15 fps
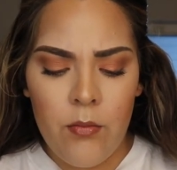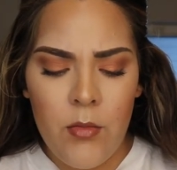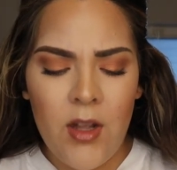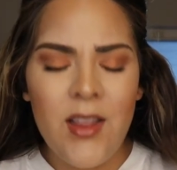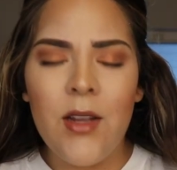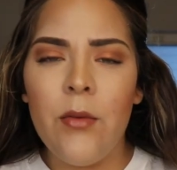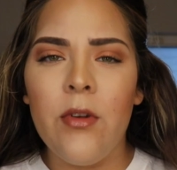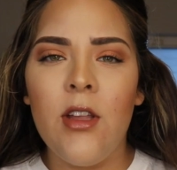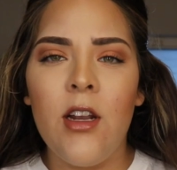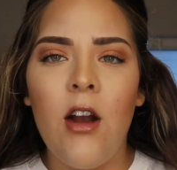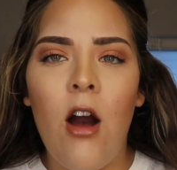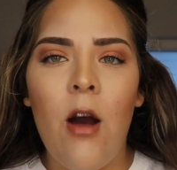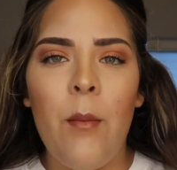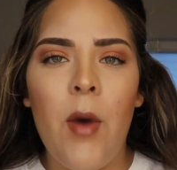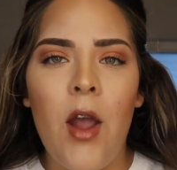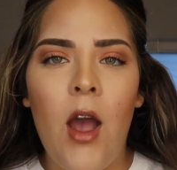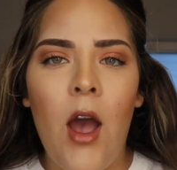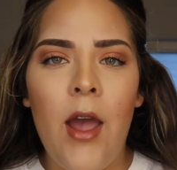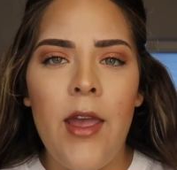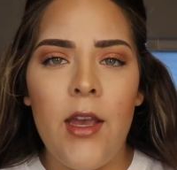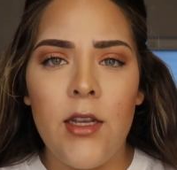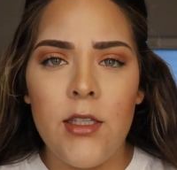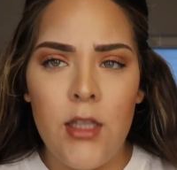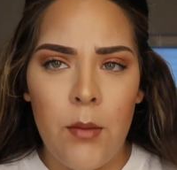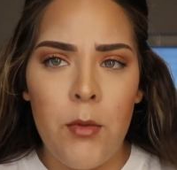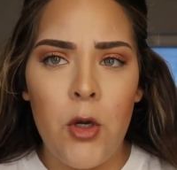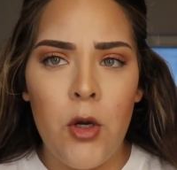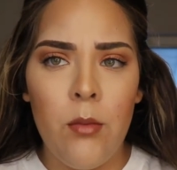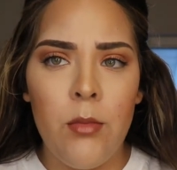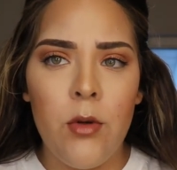nothing really caught my eye
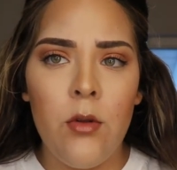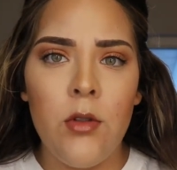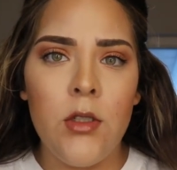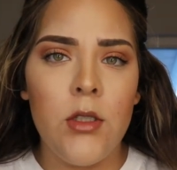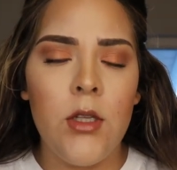except her booth